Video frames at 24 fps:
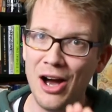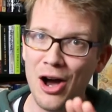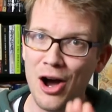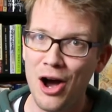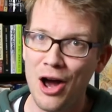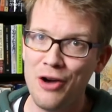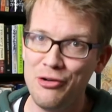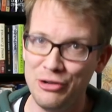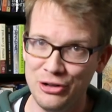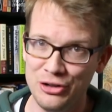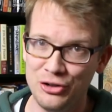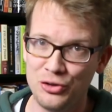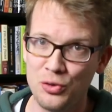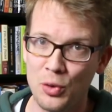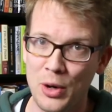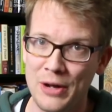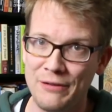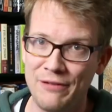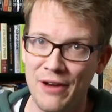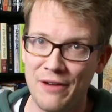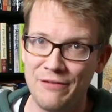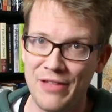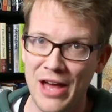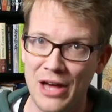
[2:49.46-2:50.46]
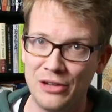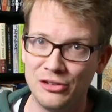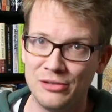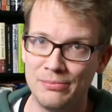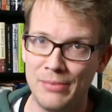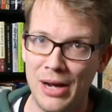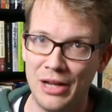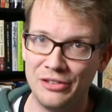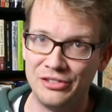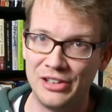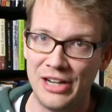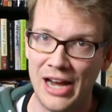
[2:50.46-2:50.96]
125,000
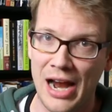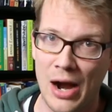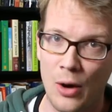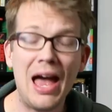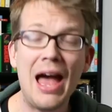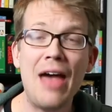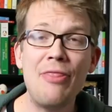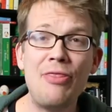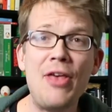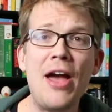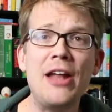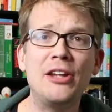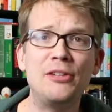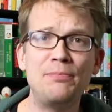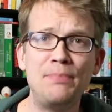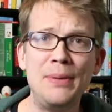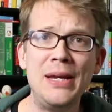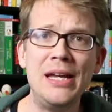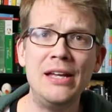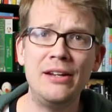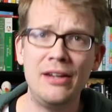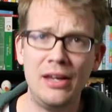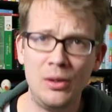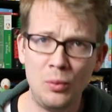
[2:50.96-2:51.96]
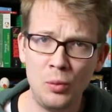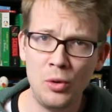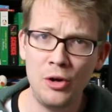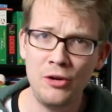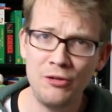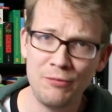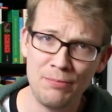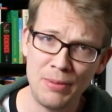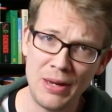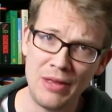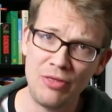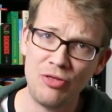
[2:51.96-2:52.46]
miles an hour. At that speed, it would
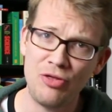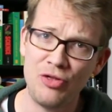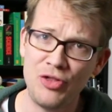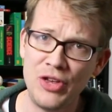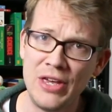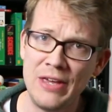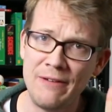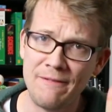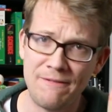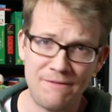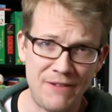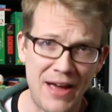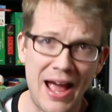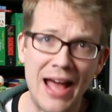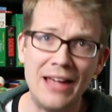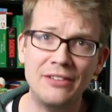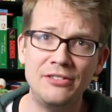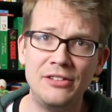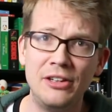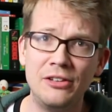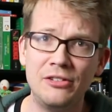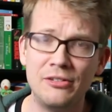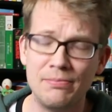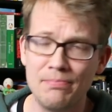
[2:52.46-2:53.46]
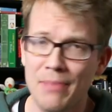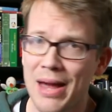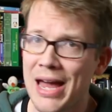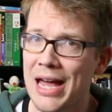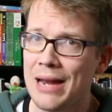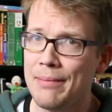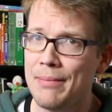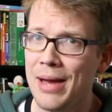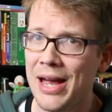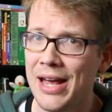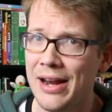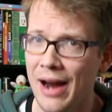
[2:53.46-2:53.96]
have been the fastest
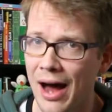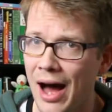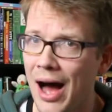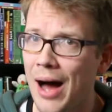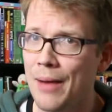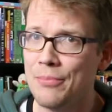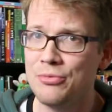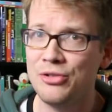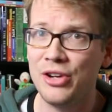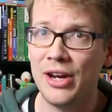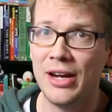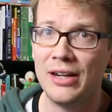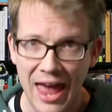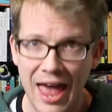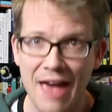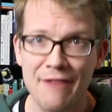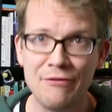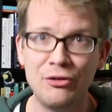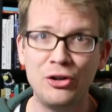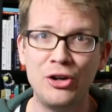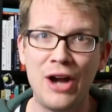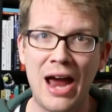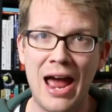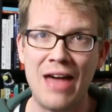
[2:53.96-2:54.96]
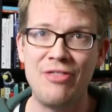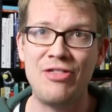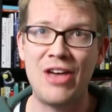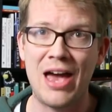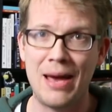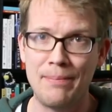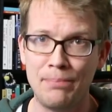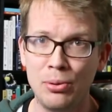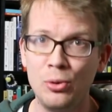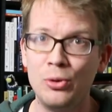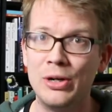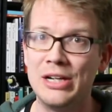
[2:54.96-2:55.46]
man-made object ever at
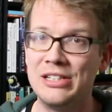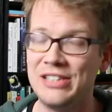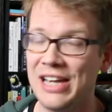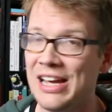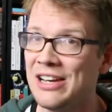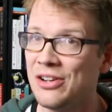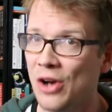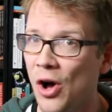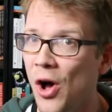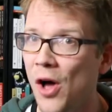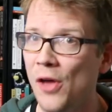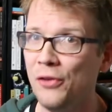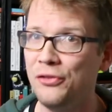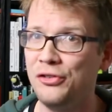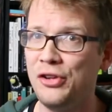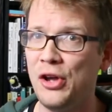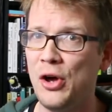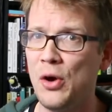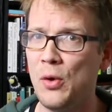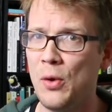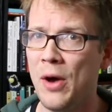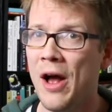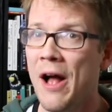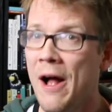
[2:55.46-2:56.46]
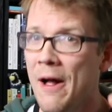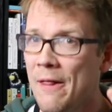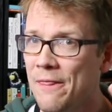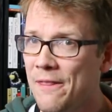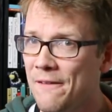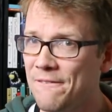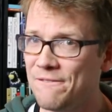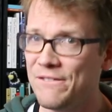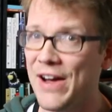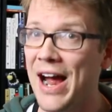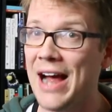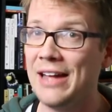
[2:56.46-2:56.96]
that point, and also
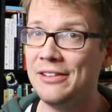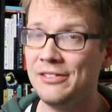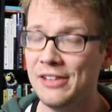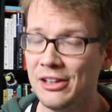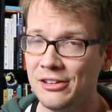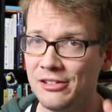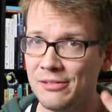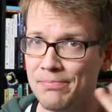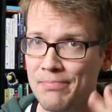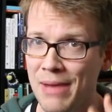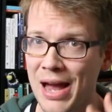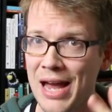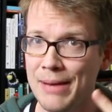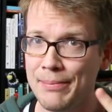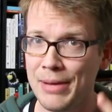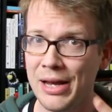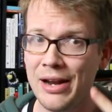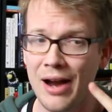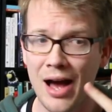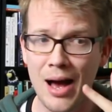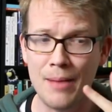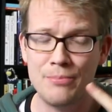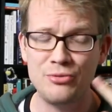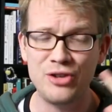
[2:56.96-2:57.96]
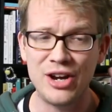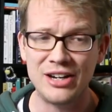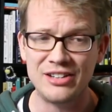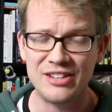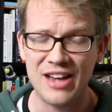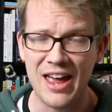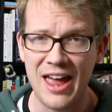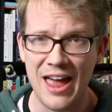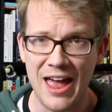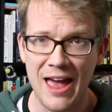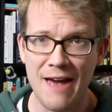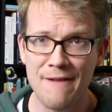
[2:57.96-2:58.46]
the fastest man-made
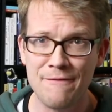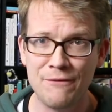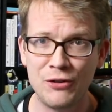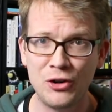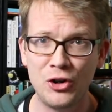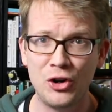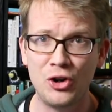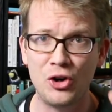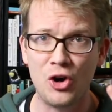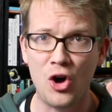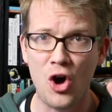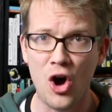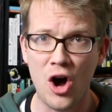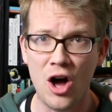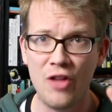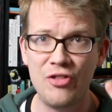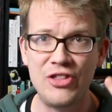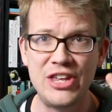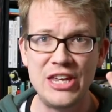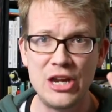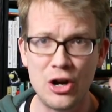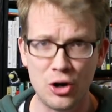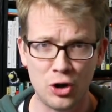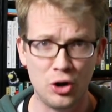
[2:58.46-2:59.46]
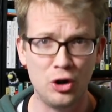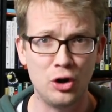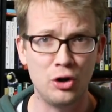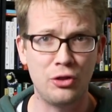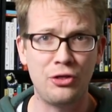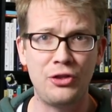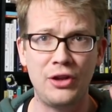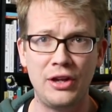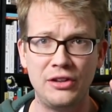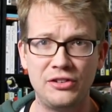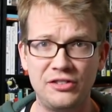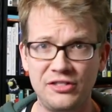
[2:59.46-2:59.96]
object ever on the Earth